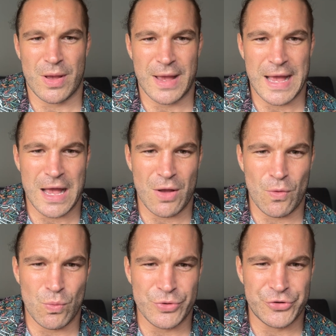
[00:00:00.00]
How
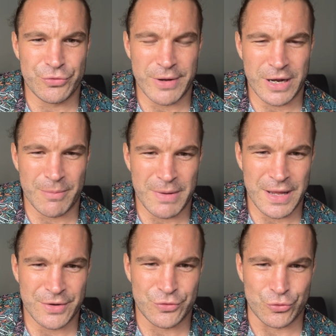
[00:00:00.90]
would you
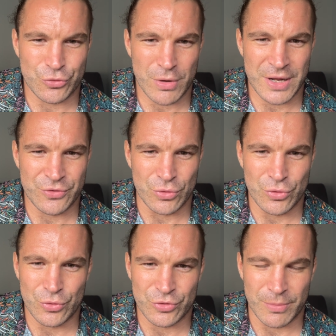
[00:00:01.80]
recommend to try to
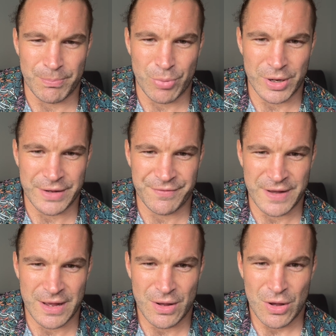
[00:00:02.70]
lose body
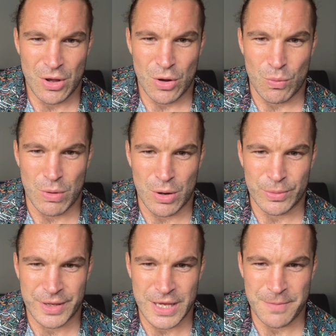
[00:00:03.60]
fat while
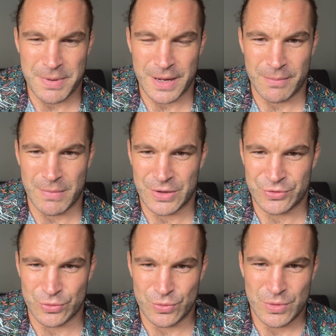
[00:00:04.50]
keeping
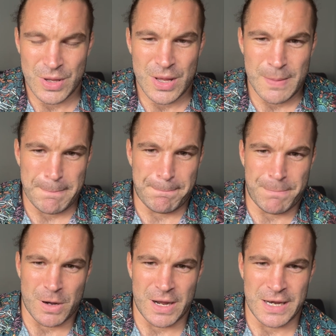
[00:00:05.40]
muscle?
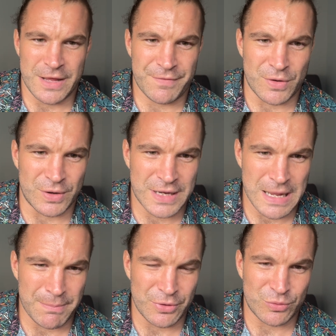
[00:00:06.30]
But I live on
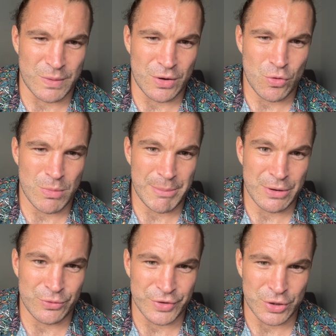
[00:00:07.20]
campus where all my
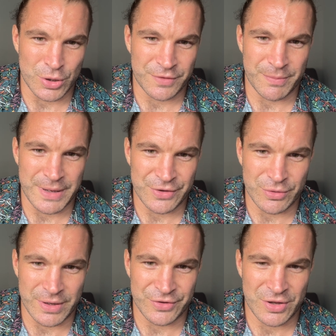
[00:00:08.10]
meals are cooked for me, so
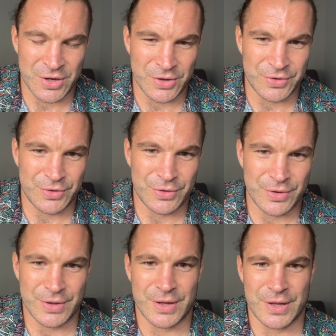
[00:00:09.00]
it is hard
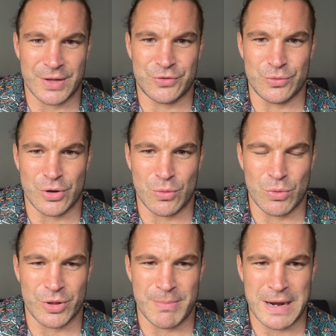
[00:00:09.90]
to know
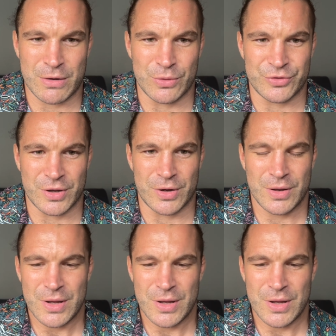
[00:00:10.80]
what the macros are.